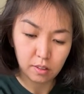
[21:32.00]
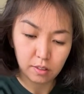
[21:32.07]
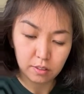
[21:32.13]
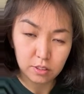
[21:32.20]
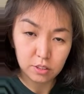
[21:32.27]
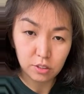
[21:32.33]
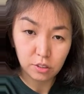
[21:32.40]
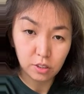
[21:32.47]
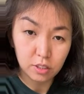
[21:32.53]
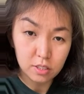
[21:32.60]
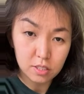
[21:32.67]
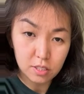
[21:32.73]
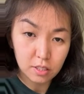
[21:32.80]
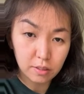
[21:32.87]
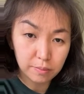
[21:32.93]
As you can
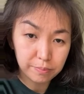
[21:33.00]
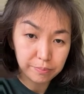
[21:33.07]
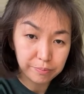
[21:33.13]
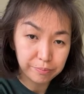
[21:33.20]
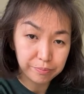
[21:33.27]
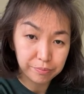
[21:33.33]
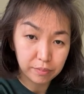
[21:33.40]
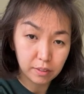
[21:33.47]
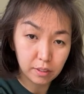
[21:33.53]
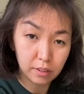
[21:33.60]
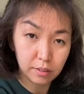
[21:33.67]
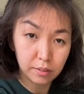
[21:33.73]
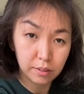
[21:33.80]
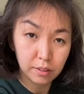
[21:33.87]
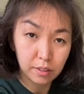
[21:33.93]
see
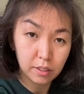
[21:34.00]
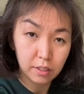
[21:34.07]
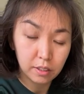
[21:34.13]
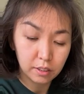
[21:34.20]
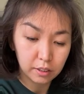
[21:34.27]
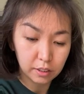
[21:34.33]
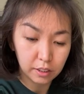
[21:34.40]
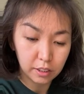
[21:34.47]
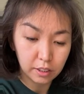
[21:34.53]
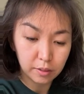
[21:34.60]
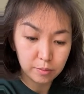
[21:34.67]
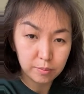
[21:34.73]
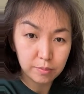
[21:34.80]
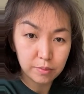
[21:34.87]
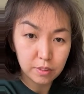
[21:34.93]
here,
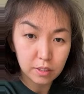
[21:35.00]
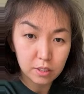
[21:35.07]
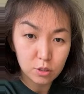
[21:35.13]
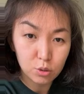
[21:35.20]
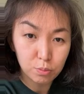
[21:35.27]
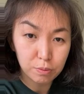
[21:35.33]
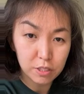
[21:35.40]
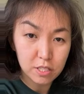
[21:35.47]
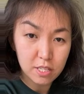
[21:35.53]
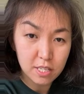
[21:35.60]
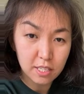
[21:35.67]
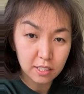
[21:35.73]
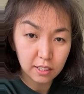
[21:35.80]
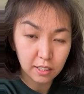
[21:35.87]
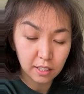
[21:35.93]
super
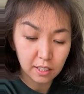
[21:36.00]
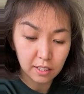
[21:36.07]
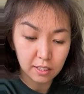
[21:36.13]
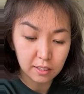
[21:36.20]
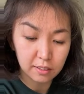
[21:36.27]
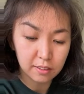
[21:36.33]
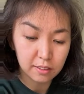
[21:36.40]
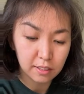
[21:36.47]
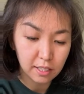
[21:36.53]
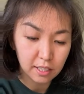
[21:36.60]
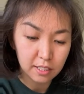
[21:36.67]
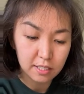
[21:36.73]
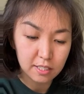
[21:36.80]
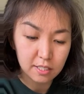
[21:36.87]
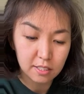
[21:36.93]
silky,
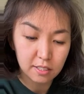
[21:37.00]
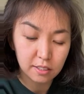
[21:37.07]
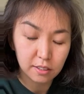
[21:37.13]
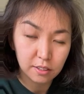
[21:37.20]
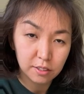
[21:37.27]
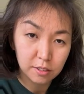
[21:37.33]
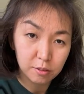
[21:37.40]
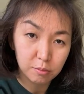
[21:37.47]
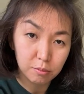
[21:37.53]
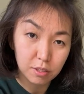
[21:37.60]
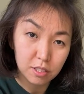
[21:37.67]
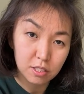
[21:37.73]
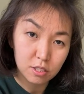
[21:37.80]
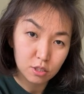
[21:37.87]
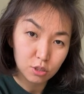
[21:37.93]
nice,
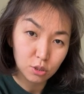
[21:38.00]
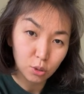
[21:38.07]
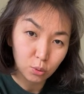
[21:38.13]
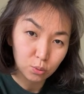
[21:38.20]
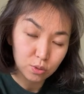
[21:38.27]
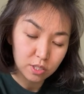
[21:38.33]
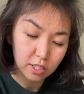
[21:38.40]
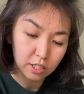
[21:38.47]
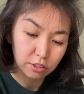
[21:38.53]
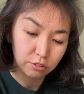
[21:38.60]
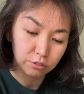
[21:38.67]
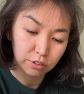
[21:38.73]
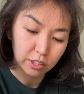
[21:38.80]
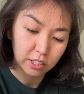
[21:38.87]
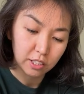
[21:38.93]
means dough is
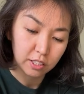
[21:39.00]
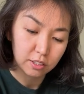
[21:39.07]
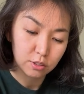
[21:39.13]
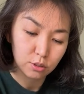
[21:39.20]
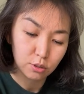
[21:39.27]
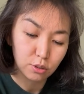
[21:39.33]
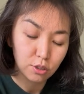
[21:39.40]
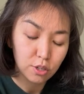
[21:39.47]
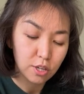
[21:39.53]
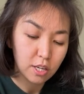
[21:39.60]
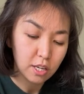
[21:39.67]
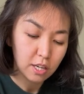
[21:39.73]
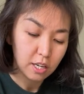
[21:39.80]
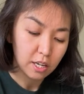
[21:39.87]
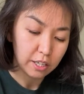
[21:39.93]
getting ready. So
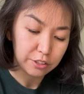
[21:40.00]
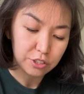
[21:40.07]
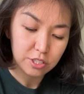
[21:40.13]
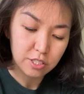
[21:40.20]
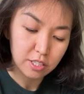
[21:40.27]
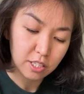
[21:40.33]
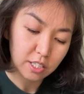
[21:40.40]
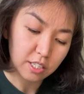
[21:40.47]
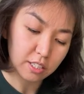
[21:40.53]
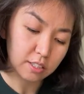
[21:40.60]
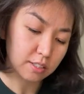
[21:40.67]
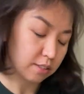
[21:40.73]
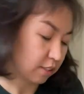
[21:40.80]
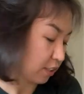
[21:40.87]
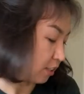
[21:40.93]
I just
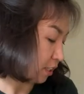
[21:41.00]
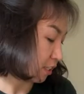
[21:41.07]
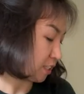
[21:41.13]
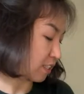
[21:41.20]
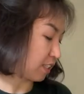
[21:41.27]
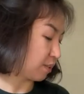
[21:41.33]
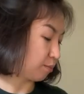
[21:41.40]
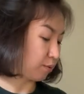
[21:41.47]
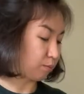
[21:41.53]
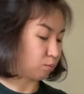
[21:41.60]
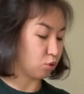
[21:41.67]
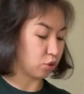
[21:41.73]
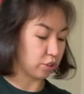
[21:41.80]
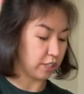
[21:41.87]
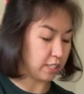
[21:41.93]
needs a little bit
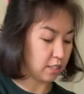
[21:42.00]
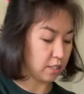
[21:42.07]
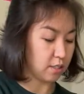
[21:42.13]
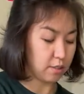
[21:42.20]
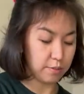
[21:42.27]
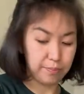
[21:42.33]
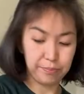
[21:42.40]
more rest.